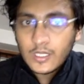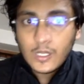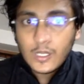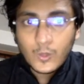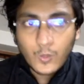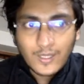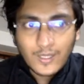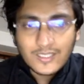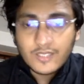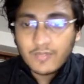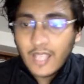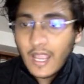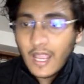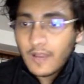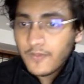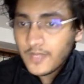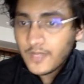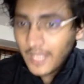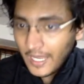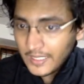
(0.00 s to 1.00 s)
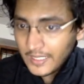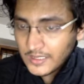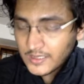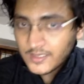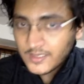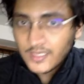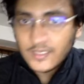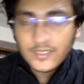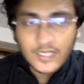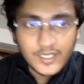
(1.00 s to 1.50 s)
Once we have the actors
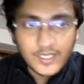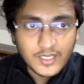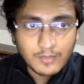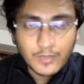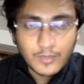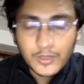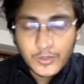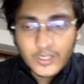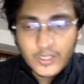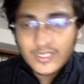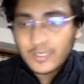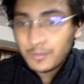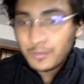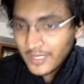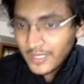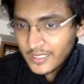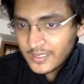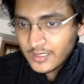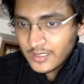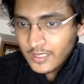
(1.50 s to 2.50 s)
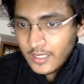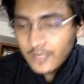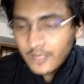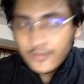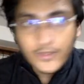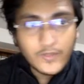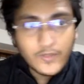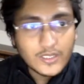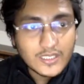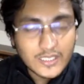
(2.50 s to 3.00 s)
and the system boundaries in place, we
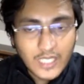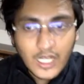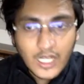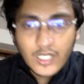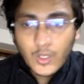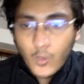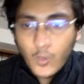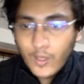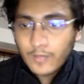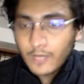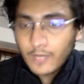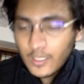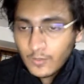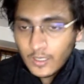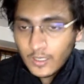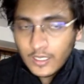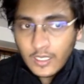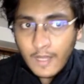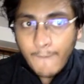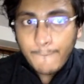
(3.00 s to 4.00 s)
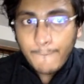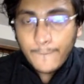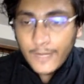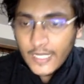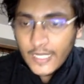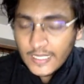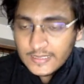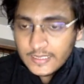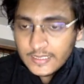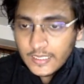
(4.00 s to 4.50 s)
will start one by one
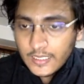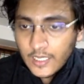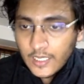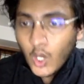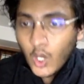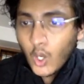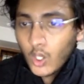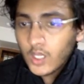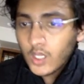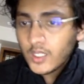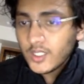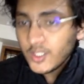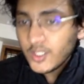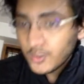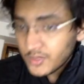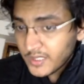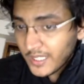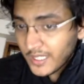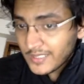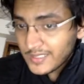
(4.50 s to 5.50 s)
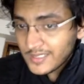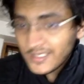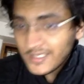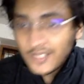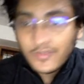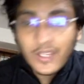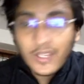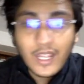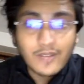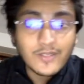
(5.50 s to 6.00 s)
placing all the use cases that
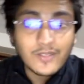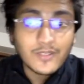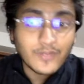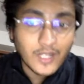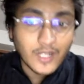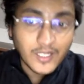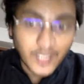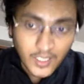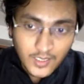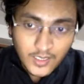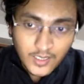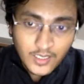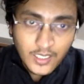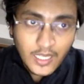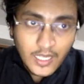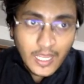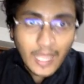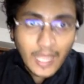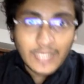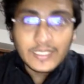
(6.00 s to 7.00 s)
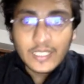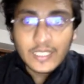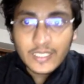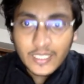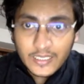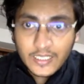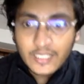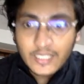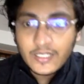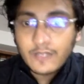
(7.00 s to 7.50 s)
we have defined here and
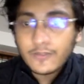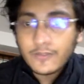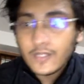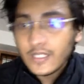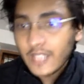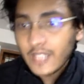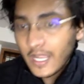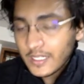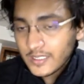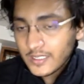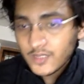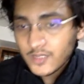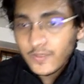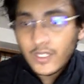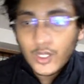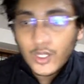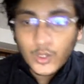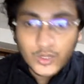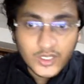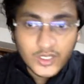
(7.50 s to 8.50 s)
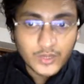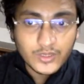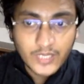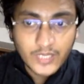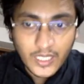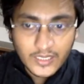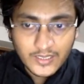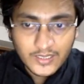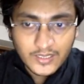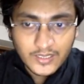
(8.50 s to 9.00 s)
connecting different actors with those use
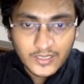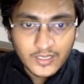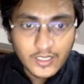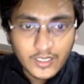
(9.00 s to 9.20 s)
cases.